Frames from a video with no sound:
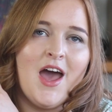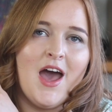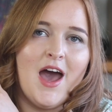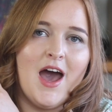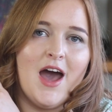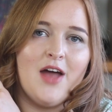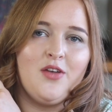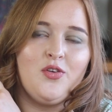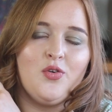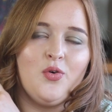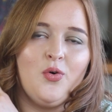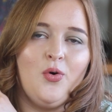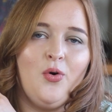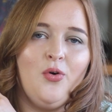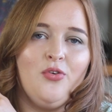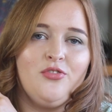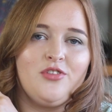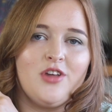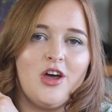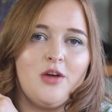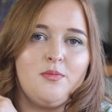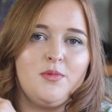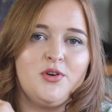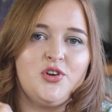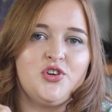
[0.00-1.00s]
and
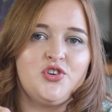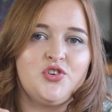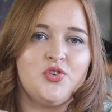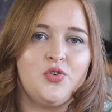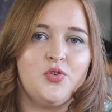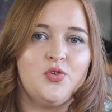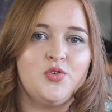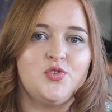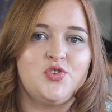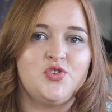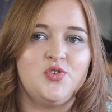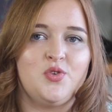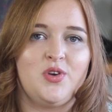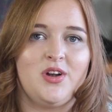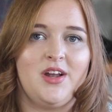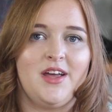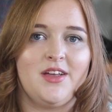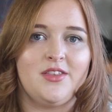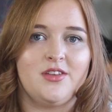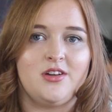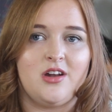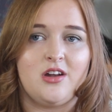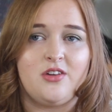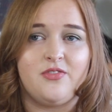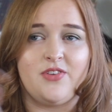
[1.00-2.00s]
also be sure to
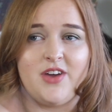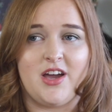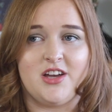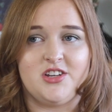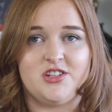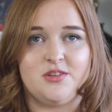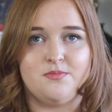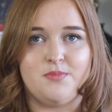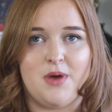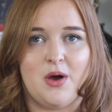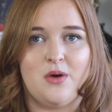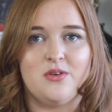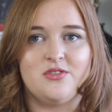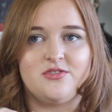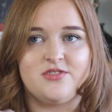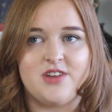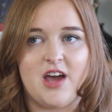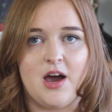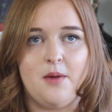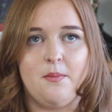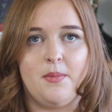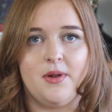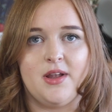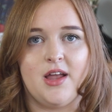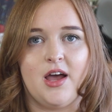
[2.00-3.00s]
click the notification bell
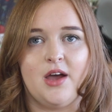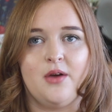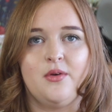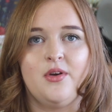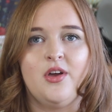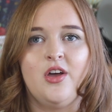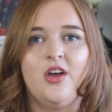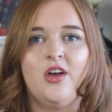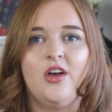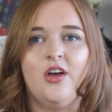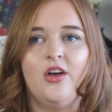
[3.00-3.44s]
down below